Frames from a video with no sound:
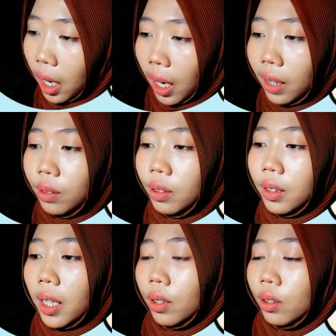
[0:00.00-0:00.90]

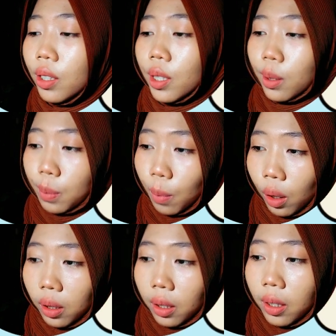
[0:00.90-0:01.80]
Arduino Nano is
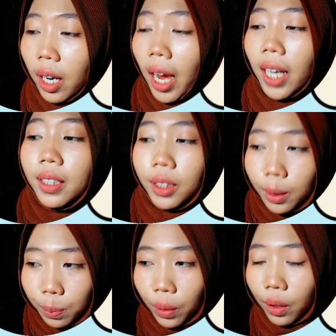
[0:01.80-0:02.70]
smaller and
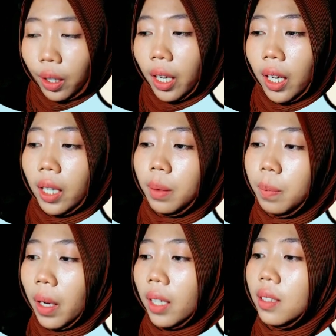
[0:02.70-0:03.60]
cheaper. It
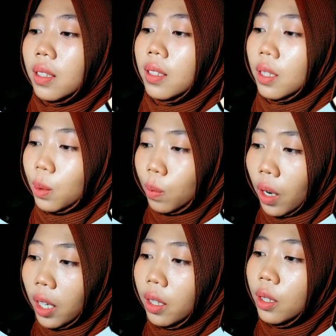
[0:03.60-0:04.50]
makes this
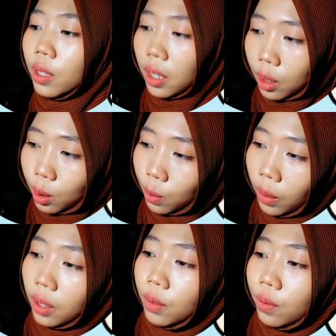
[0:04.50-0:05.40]
one is suited